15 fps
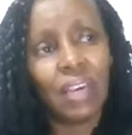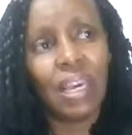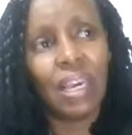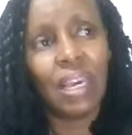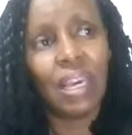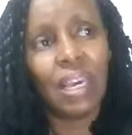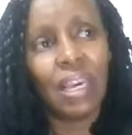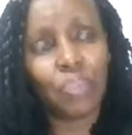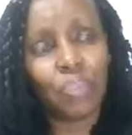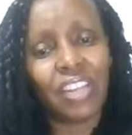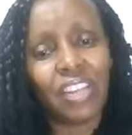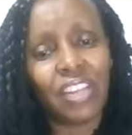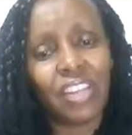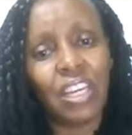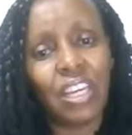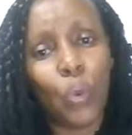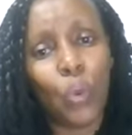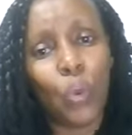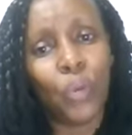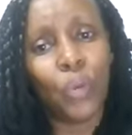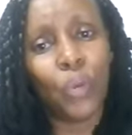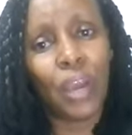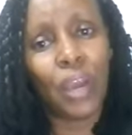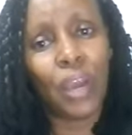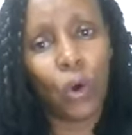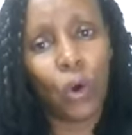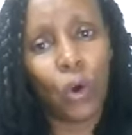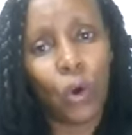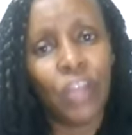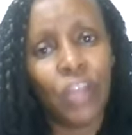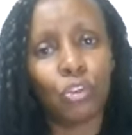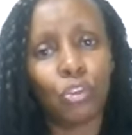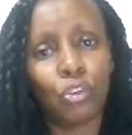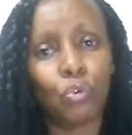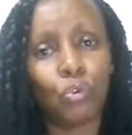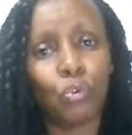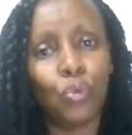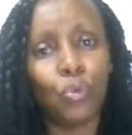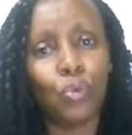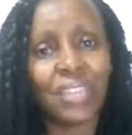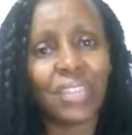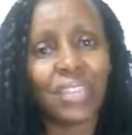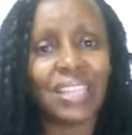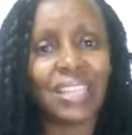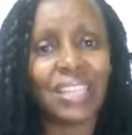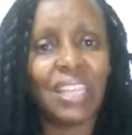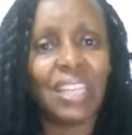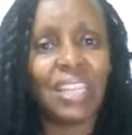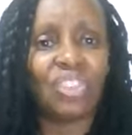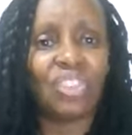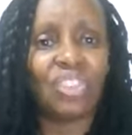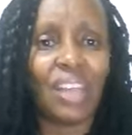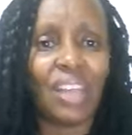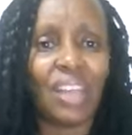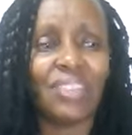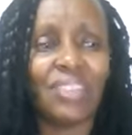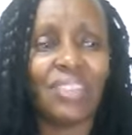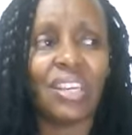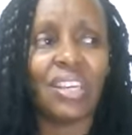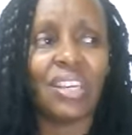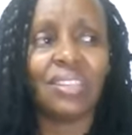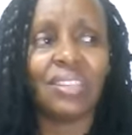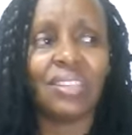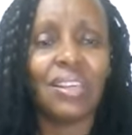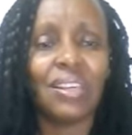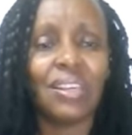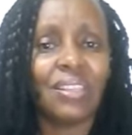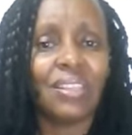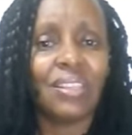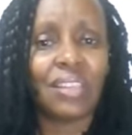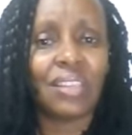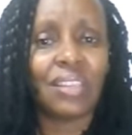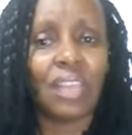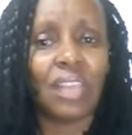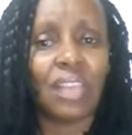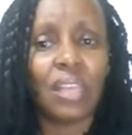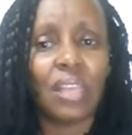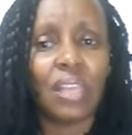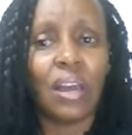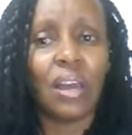especially when we are going through certain challenges, certain